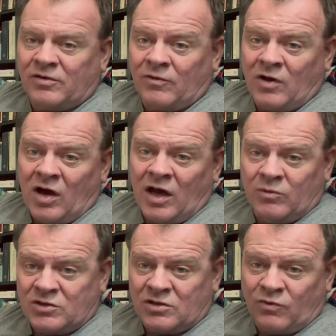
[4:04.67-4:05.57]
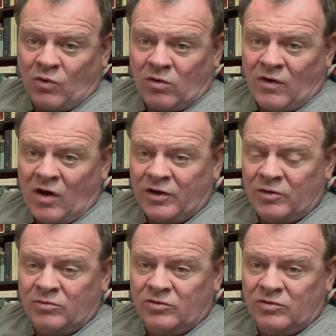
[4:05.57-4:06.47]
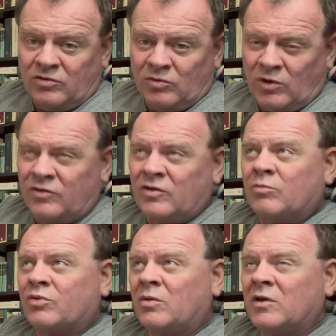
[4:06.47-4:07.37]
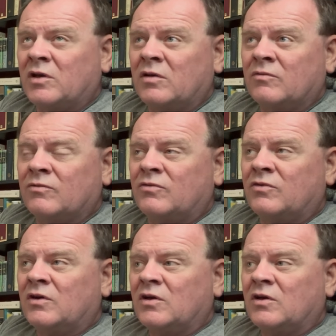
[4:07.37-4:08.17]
of God, which is four volumes. What is it, Primitive?